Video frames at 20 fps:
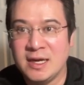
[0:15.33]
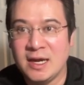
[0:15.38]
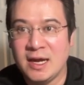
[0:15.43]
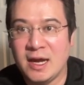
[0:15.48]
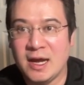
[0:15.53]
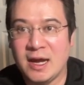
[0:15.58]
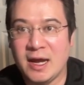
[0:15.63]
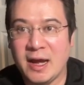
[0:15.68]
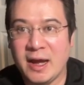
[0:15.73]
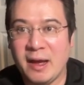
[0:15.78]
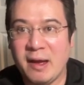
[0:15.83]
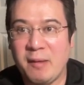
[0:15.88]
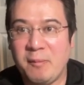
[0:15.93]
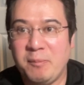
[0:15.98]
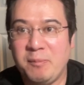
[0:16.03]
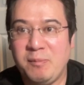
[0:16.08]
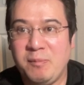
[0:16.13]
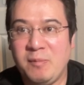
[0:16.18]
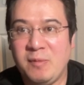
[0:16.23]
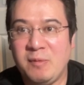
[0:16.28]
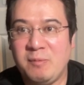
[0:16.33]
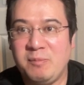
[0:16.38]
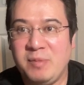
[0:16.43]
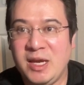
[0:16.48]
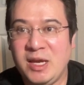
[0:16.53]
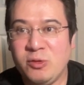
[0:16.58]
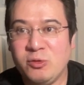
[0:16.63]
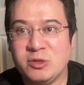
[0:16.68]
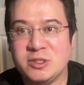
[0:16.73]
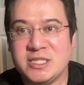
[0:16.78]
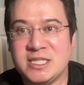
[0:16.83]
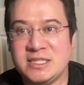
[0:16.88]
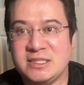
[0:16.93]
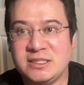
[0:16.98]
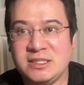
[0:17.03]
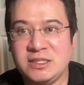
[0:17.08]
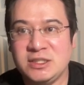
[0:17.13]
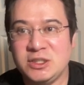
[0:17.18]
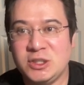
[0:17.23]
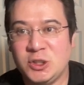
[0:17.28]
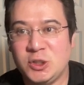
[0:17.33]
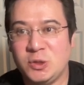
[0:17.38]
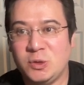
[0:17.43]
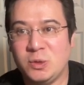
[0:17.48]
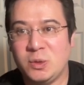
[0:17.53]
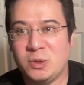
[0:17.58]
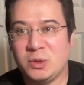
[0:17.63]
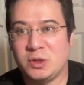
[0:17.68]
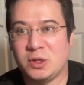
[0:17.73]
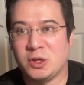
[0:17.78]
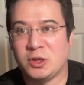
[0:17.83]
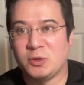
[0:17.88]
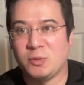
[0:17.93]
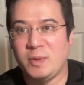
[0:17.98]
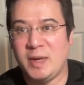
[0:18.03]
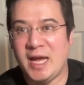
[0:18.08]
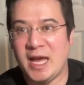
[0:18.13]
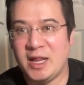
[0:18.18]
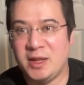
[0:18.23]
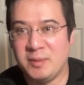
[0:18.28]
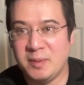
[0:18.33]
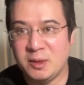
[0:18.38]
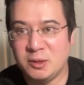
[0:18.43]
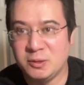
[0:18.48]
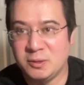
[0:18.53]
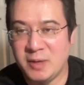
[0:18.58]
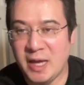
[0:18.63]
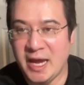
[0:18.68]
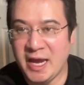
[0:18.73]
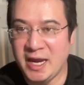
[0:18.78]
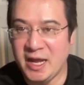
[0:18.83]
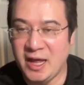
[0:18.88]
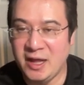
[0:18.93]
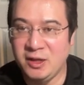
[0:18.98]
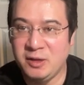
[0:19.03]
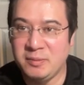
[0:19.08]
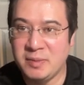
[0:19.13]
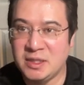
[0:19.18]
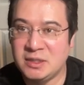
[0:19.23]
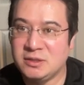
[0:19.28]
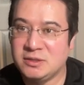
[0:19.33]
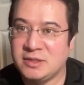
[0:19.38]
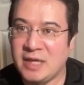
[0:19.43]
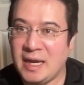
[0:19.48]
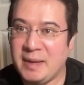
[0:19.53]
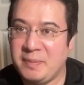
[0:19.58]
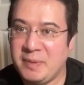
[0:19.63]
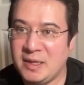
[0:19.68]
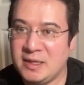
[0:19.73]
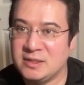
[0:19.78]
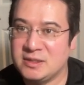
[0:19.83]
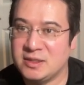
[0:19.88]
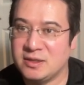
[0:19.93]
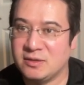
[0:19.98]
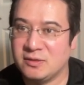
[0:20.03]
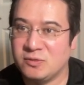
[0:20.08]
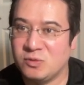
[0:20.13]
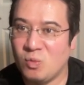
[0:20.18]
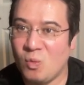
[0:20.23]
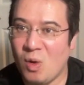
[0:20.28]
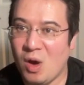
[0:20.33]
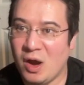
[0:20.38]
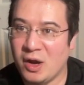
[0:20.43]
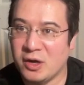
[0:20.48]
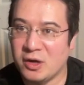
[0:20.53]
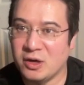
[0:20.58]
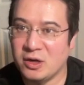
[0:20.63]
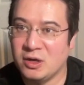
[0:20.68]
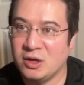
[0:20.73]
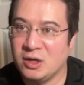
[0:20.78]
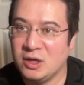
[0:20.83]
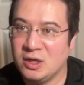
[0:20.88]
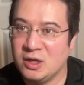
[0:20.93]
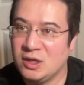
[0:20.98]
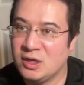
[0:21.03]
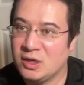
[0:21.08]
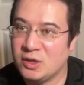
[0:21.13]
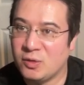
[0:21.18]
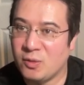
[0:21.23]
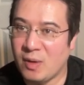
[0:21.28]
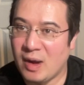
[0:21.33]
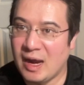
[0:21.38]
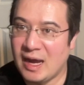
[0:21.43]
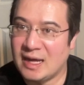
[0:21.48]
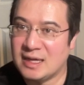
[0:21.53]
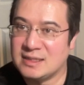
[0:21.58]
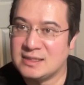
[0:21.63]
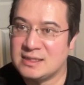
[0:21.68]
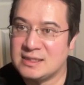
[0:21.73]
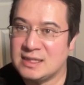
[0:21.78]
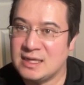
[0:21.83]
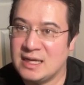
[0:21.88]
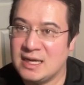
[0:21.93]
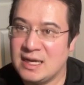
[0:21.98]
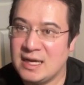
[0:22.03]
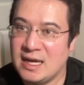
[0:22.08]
Uh, Being resistant to the three elemental typings of water, grass,